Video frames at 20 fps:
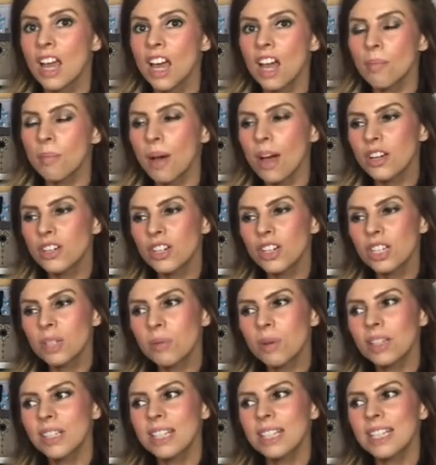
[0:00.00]
but I just
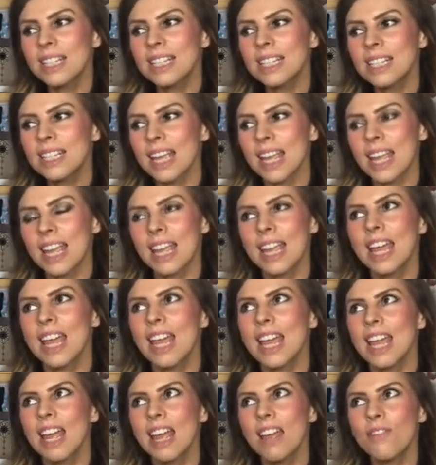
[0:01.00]
wanted to see
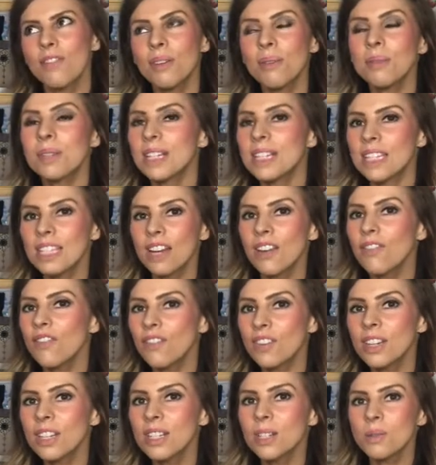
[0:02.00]
if there was a
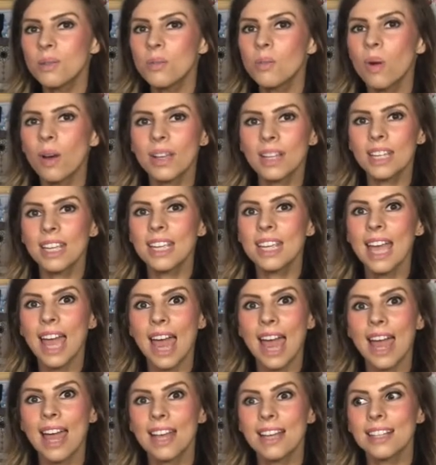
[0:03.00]
difference with what you
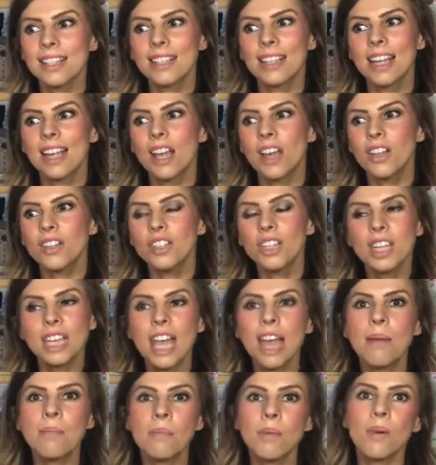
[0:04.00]
get. Do you
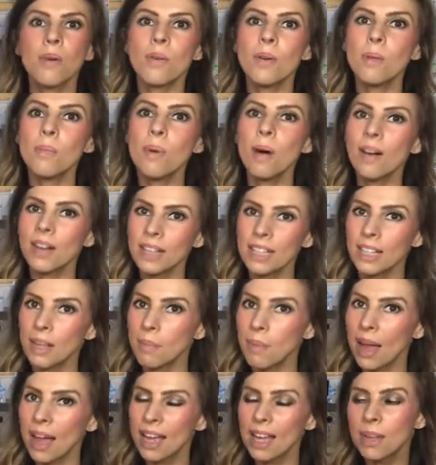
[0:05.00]
get more buying the
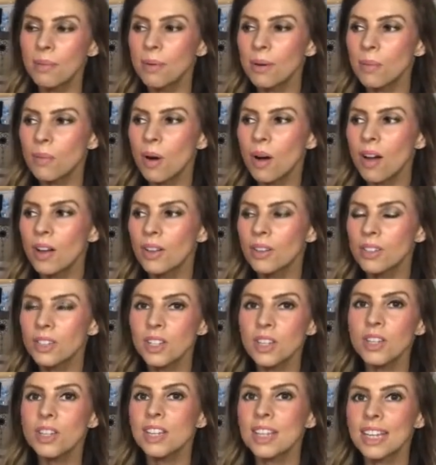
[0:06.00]
paper one? Do
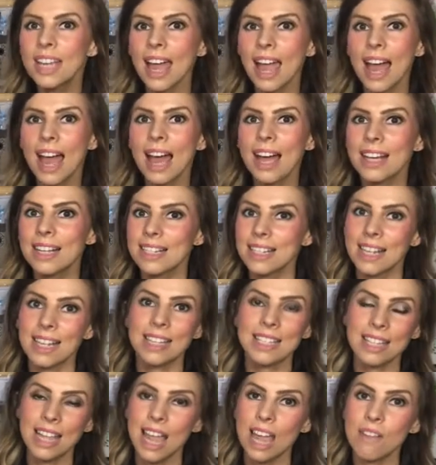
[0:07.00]
you get access
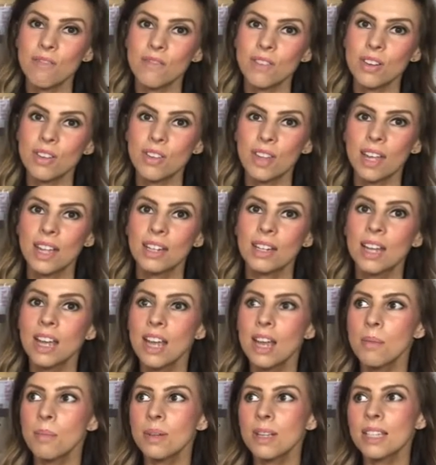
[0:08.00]
to everything?
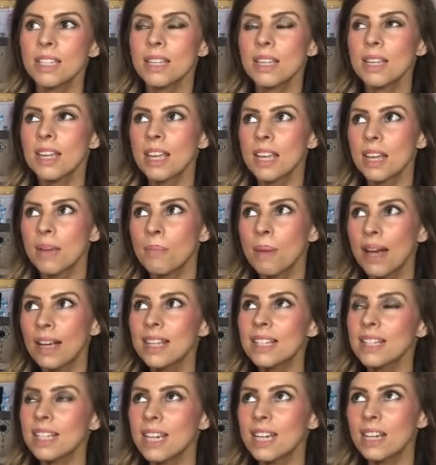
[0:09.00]
Because the
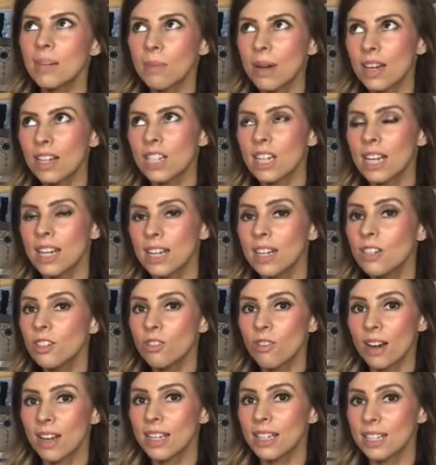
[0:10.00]
magazine I'm actually
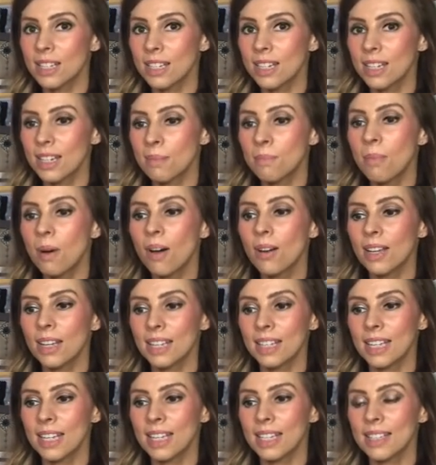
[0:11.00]
interested in
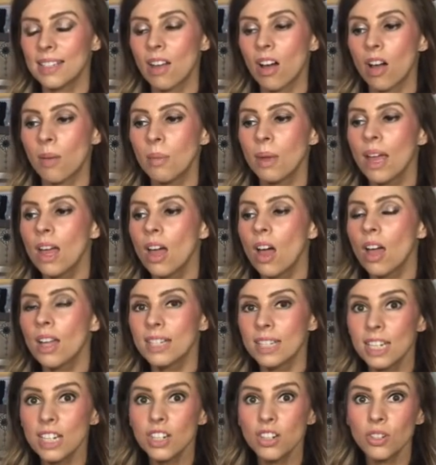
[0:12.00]
buying this time,
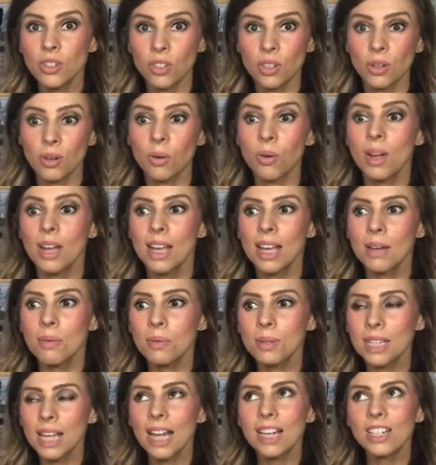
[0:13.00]
digital,
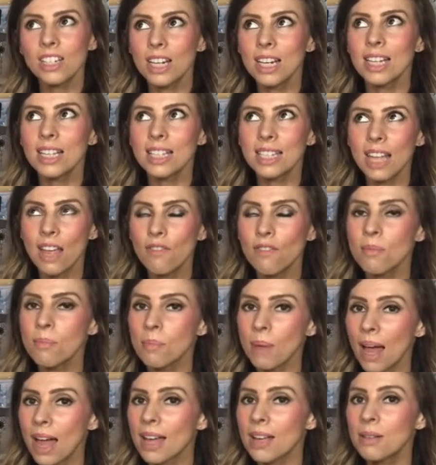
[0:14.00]
was actually
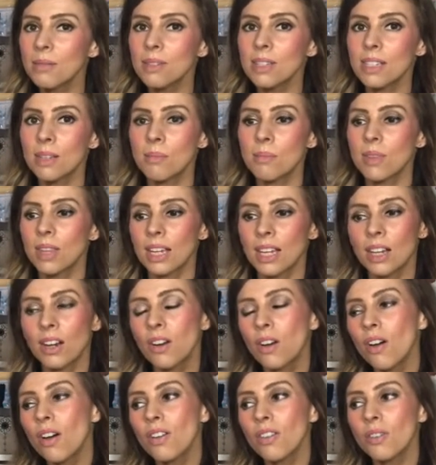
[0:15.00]
£7 something, and
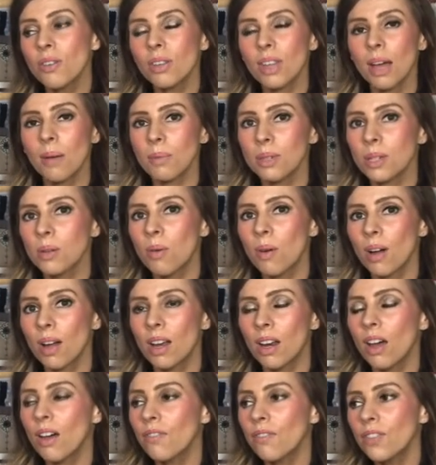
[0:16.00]
I thought that was quite a
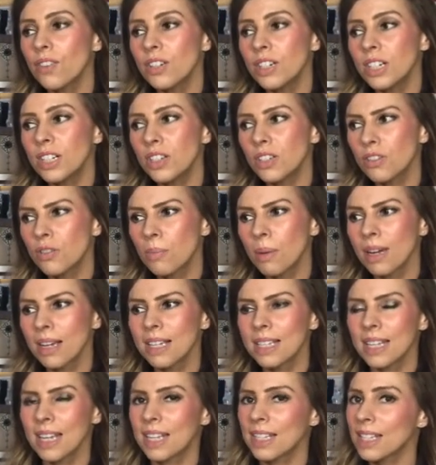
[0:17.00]
lot for a digital
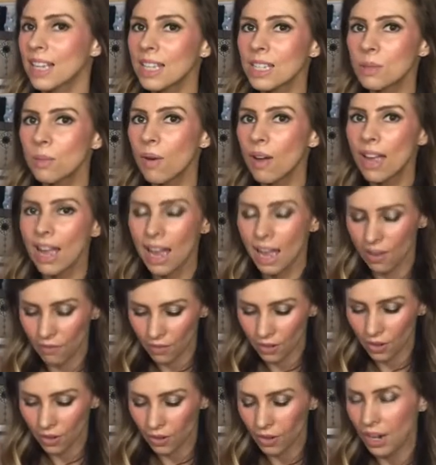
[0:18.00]
magazine, so that's why I
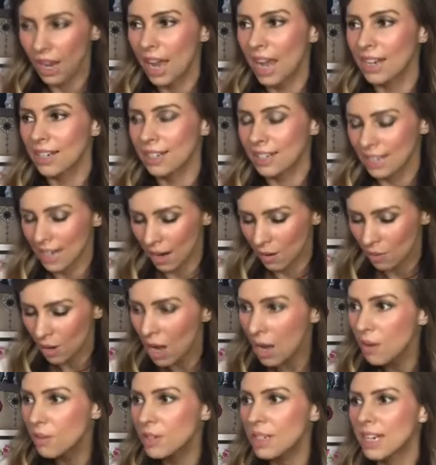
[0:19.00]
haven't gone ahead and
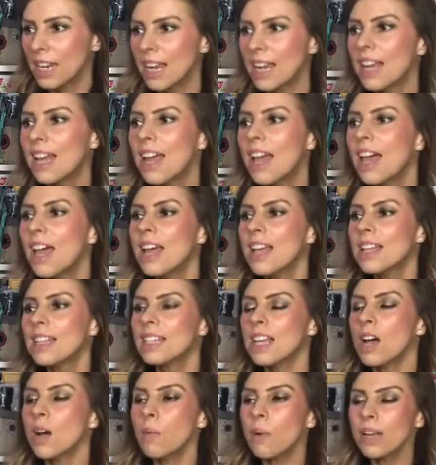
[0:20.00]
downloaded it.
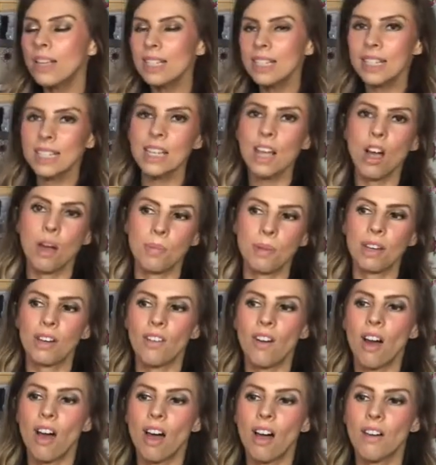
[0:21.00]
So I went into
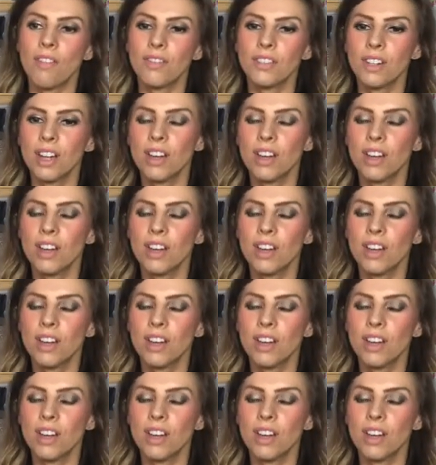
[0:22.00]
Hobbycraft,